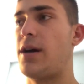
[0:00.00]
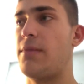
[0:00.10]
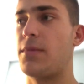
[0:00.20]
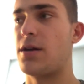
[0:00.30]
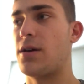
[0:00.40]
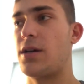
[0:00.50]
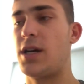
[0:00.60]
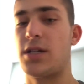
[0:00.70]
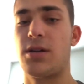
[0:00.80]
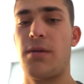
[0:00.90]
I'm gonna
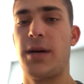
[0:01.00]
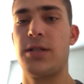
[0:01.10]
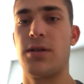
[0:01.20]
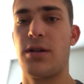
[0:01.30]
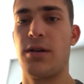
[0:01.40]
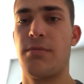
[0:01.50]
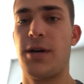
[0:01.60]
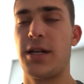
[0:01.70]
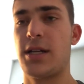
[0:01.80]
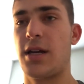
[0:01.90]
kickstart my journey
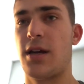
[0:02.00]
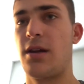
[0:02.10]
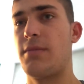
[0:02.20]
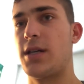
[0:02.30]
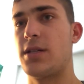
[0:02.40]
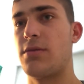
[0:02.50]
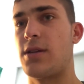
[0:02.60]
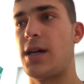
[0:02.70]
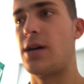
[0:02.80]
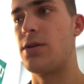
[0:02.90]
by dedicating myself
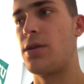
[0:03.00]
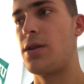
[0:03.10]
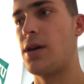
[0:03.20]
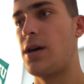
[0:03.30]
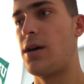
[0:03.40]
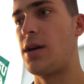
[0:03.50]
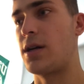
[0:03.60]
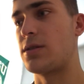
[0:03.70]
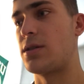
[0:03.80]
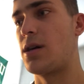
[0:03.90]
to health and
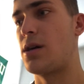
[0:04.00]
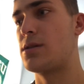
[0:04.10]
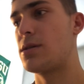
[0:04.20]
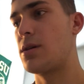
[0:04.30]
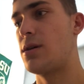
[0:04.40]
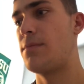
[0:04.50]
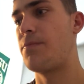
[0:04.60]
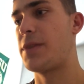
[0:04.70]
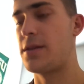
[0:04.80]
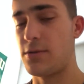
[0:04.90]
exercise,
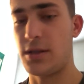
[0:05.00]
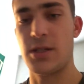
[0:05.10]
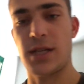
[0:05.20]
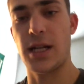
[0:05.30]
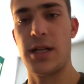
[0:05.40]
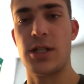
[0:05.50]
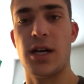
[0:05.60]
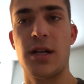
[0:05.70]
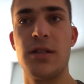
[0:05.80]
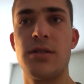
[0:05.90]
doing these daily
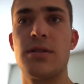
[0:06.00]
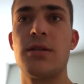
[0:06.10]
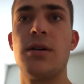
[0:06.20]
check-ins.